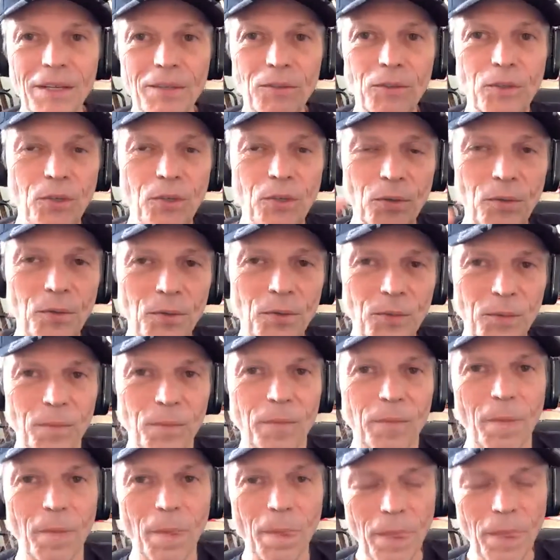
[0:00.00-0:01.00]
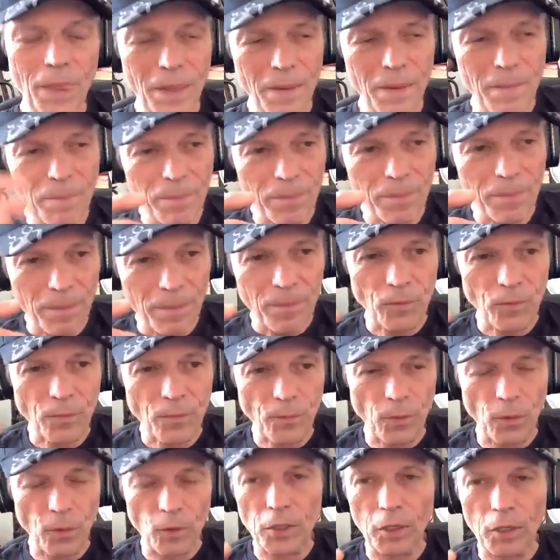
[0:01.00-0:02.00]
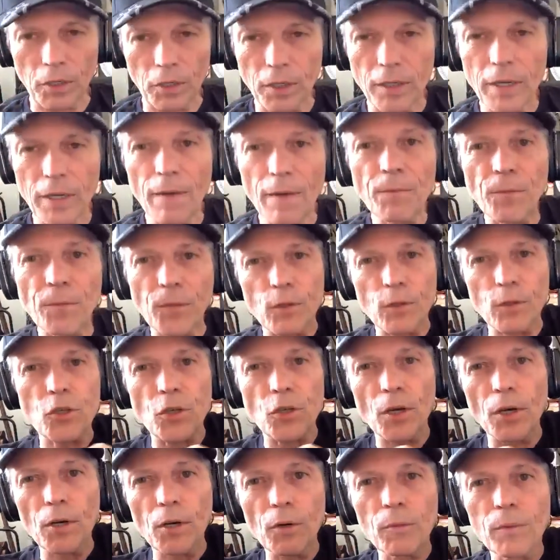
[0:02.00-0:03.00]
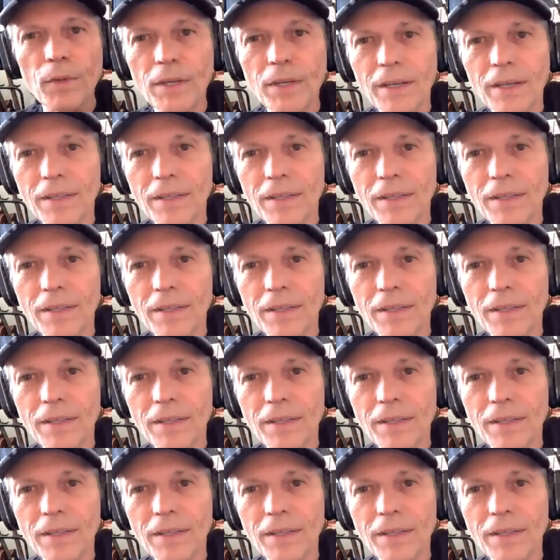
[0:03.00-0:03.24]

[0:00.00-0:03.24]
for their comfort zone.